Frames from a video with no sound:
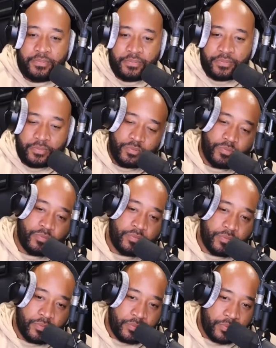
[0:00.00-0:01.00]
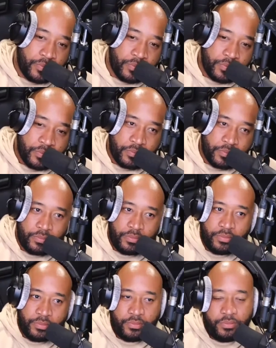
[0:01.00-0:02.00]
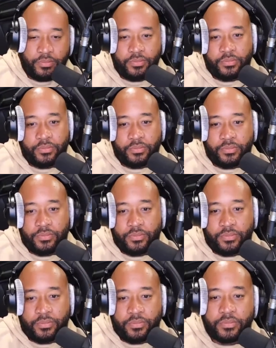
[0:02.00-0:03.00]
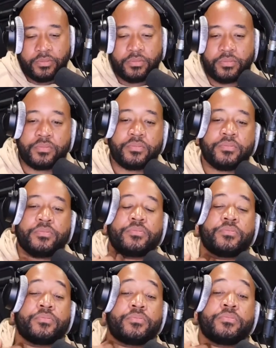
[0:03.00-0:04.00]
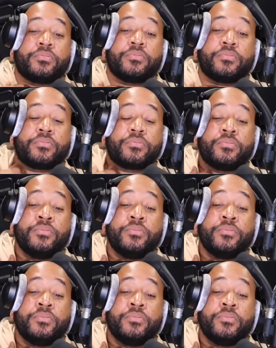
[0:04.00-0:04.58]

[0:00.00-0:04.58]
(silent)